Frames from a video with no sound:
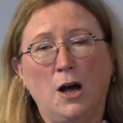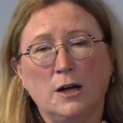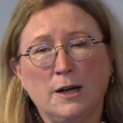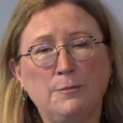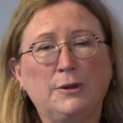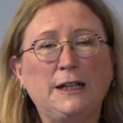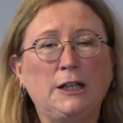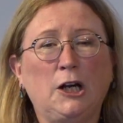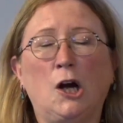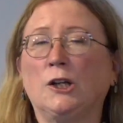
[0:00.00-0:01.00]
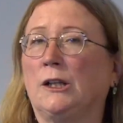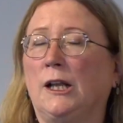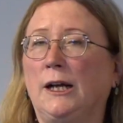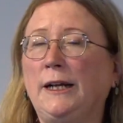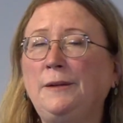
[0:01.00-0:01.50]
completely
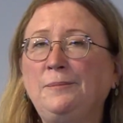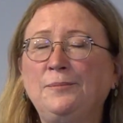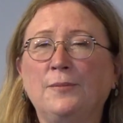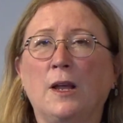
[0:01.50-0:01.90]
online,